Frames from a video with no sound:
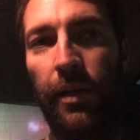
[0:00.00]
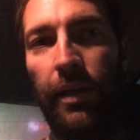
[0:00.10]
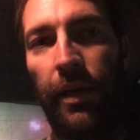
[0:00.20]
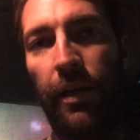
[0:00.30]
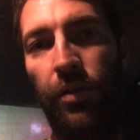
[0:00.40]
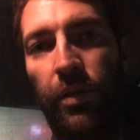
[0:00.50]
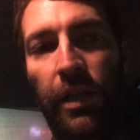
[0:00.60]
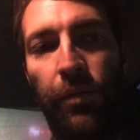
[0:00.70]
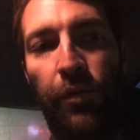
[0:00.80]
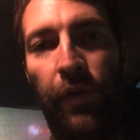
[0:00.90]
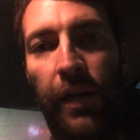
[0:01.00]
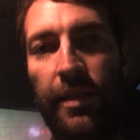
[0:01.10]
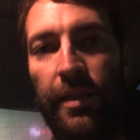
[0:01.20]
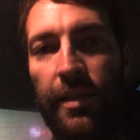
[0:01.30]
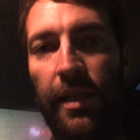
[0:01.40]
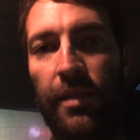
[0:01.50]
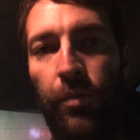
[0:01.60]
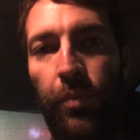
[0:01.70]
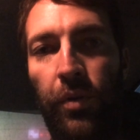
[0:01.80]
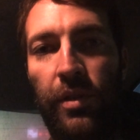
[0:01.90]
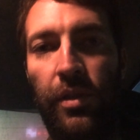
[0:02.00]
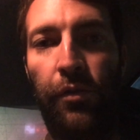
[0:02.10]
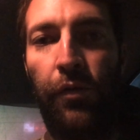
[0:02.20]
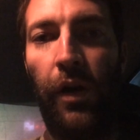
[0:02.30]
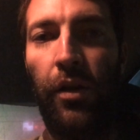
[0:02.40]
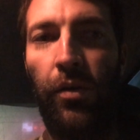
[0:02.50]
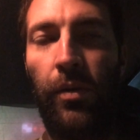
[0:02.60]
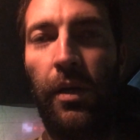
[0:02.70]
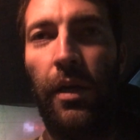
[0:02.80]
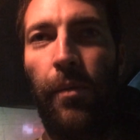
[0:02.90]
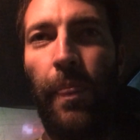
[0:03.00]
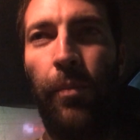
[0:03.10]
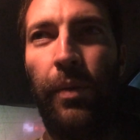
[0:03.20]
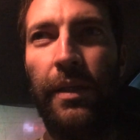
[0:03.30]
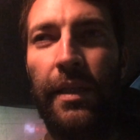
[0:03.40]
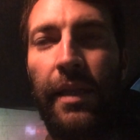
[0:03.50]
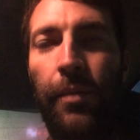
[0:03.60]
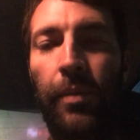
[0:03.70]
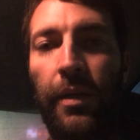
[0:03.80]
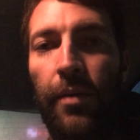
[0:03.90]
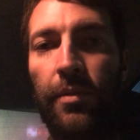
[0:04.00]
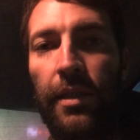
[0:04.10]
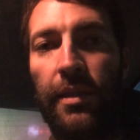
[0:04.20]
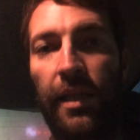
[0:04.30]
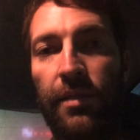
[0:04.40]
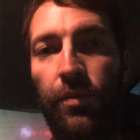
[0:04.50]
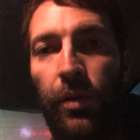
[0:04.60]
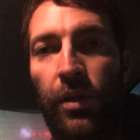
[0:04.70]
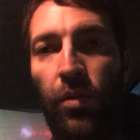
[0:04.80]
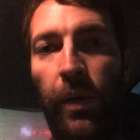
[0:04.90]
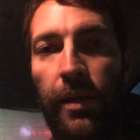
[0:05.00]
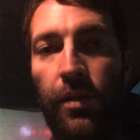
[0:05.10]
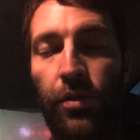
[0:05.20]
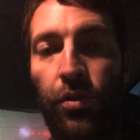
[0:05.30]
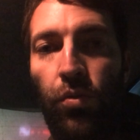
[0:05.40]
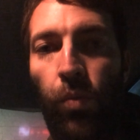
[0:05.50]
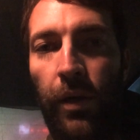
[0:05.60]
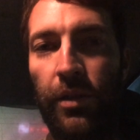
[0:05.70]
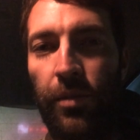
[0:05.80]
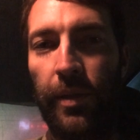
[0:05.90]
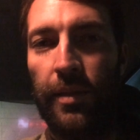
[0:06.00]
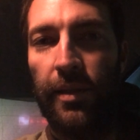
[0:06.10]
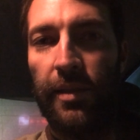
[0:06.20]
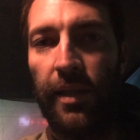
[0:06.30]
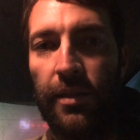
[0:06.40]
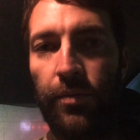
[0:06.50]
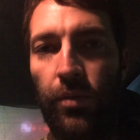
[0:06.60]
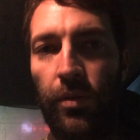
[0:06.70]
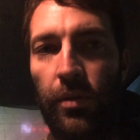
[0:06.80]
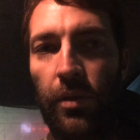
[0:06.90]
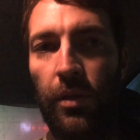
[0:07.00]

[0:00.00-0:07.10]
Yeah, you can even find a successful person to follow, but did they become successful in the way that you want to be successful?